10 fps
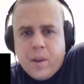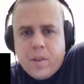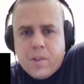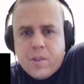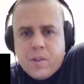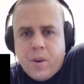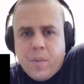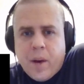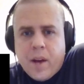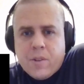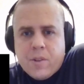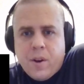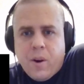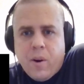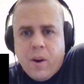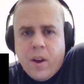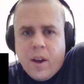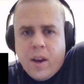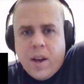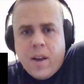He's just no match at all.
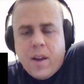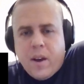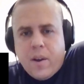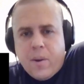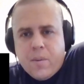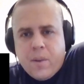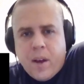And I don't.